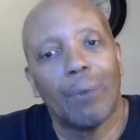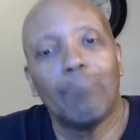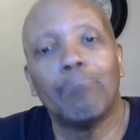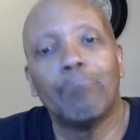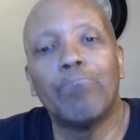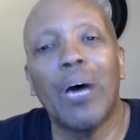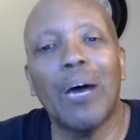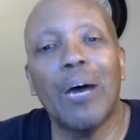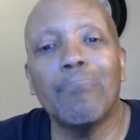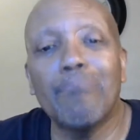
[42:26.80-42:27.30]

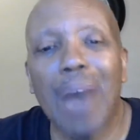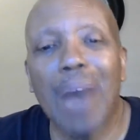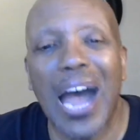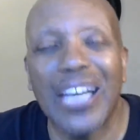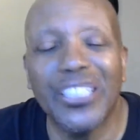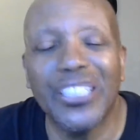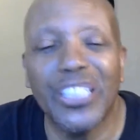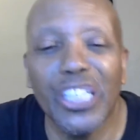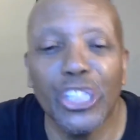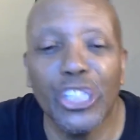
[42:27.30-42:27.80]
But
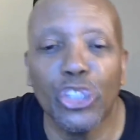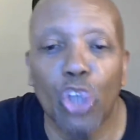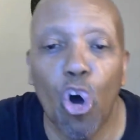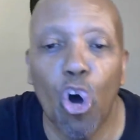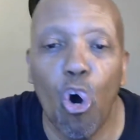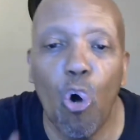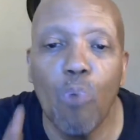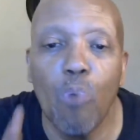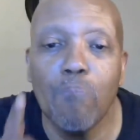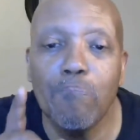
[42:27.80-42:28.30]
my
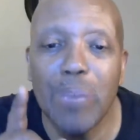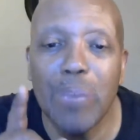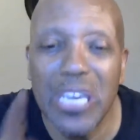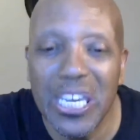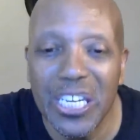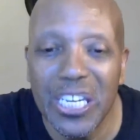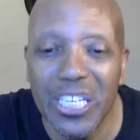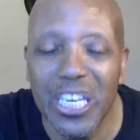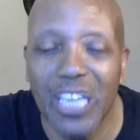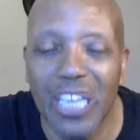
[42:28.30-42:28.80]

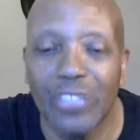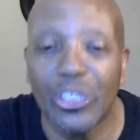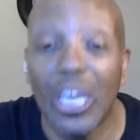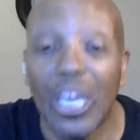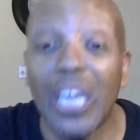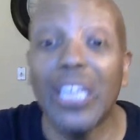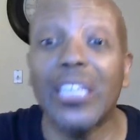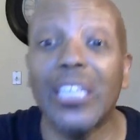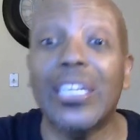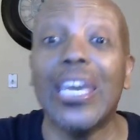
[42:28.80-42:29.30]
disobedience
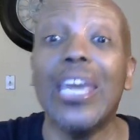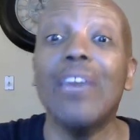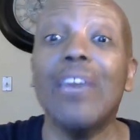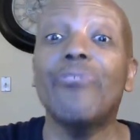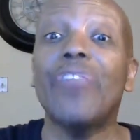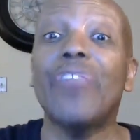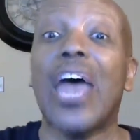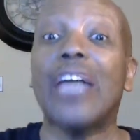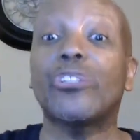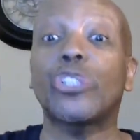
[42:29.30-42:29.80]

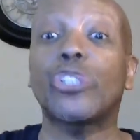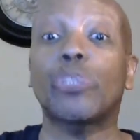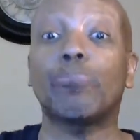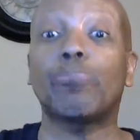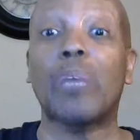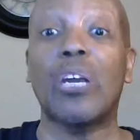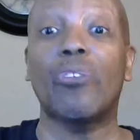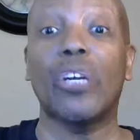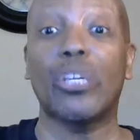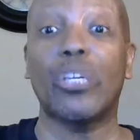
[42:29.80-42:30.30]
gave that
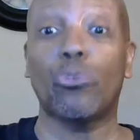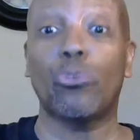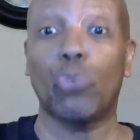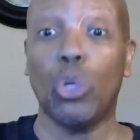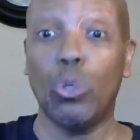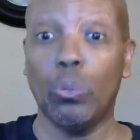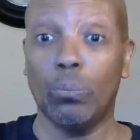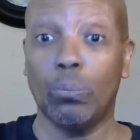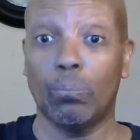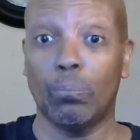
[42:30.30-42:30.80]
spirit
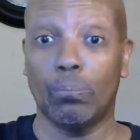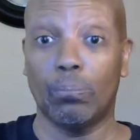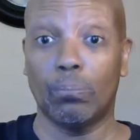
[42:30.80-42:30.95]
room.